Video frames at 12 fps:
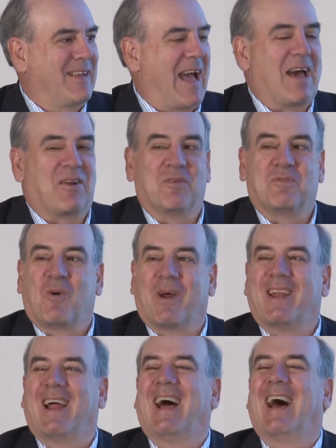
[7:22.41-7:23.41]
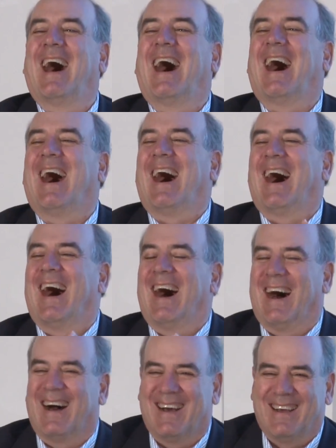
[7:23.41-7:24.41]
How to avoid
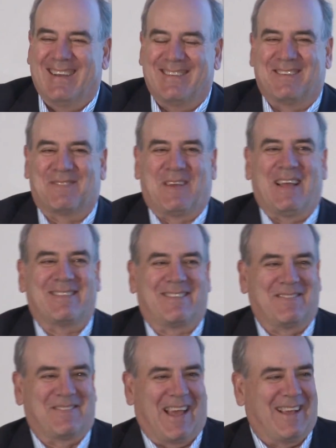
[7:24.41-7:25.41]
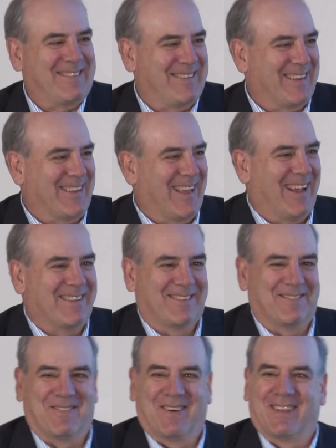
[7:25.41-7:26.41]
defensive testing. Yes,
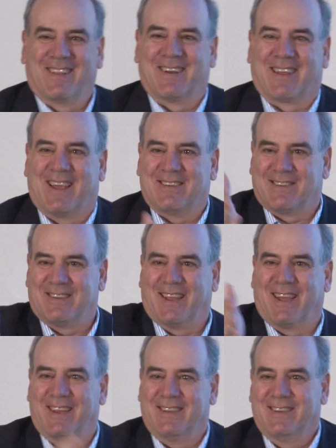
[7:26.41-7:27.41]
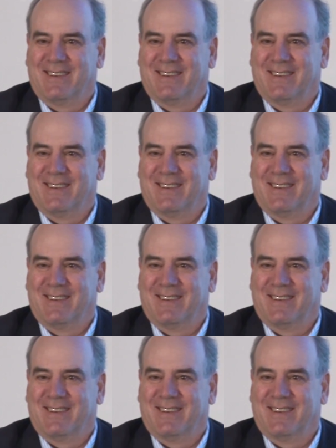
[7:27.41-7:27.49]
avoid litigation. Dan?